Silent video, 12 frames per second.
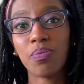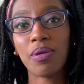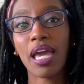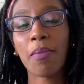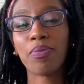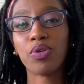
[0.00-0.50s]

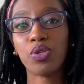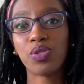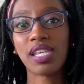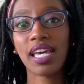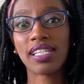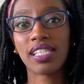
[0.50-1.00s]
begin
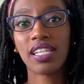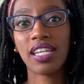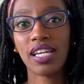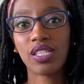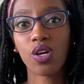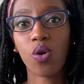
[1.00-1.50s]
producing as the
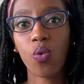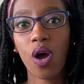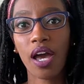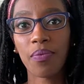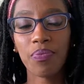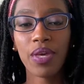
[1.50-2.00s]
days go
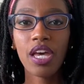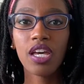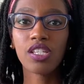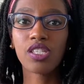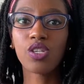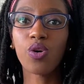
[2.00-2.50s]
on.
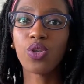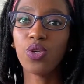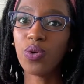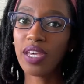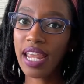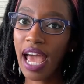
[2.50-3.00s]
So
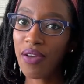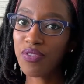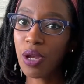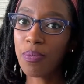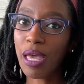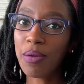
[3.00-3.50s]
you can have
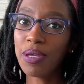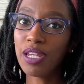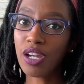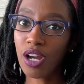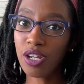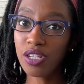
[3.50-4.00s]
your baby
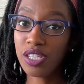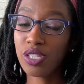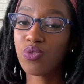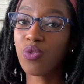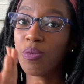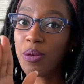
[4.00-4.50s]

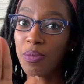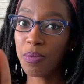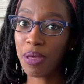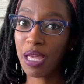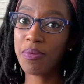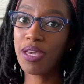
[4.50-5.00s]
nurse. Remember,
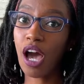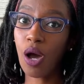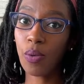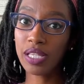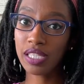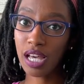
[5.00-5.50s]
baby
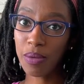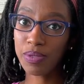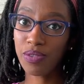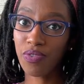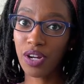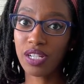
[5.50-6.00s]
always
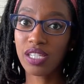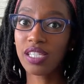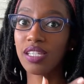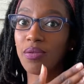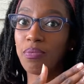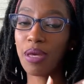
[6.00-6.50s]
comes first.
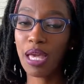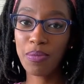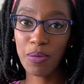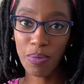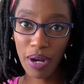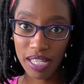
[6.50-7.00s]

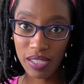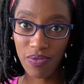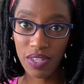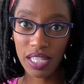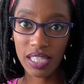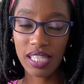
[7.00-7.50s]
Baby
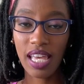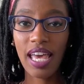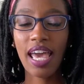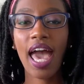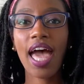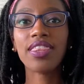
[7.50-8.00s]
breastfeeds.
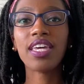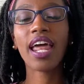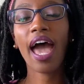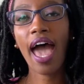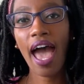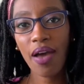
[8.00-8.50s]
And then
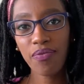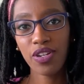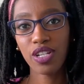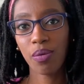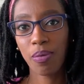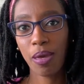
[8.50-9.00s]

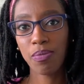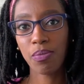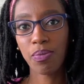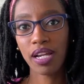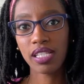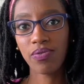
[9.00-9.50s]
after the baby
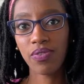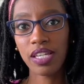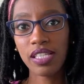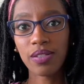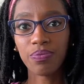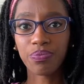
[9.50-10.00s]

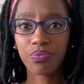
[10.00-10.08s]
breastfeeds,